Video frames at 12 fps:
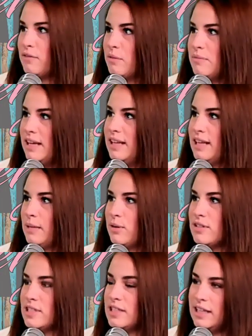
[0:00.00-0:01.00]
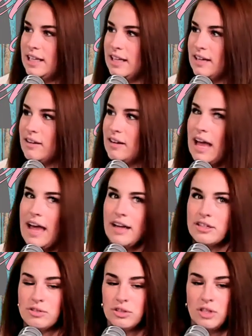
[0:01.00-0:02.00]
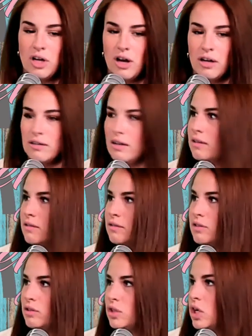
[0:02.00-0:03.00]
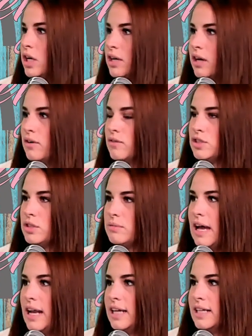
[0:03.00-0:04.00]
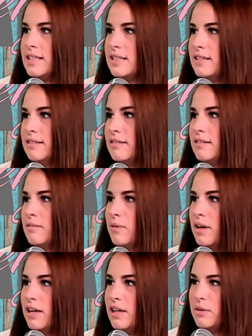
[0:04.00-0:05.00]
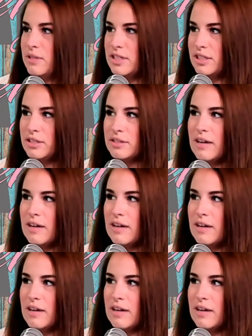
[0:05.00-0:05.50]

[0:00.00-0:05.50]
me, like personally, that extra long look over dramatic isn't what you would do.